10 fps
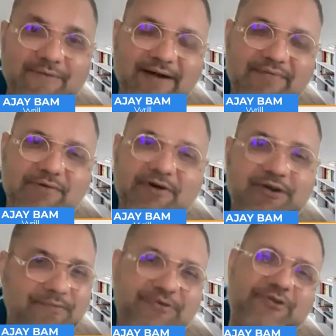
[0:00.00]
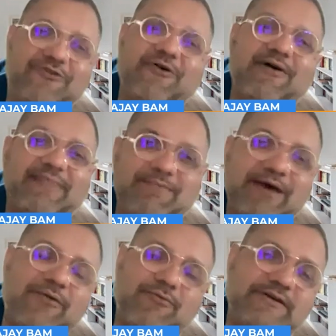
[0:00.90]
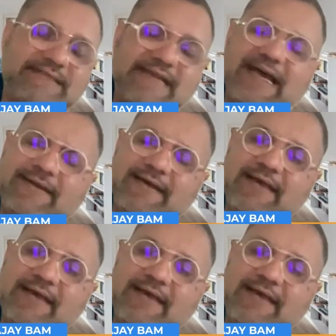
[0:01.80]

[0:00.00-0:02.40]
for everyone to join the metaverse yet.